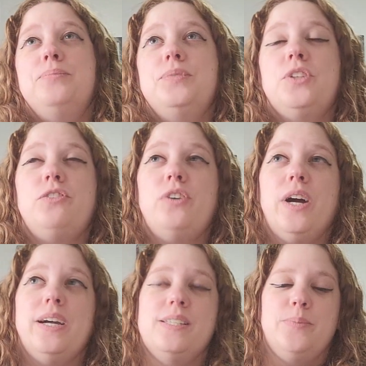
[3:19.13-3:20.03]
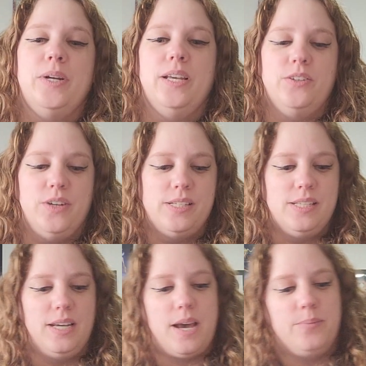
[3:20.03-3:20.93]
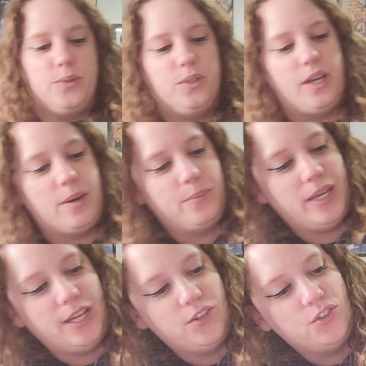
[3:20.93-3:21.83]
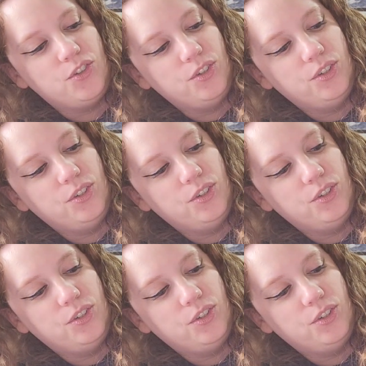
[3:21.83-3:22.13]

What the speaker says: So far, it's pretty interesting. I'm only on page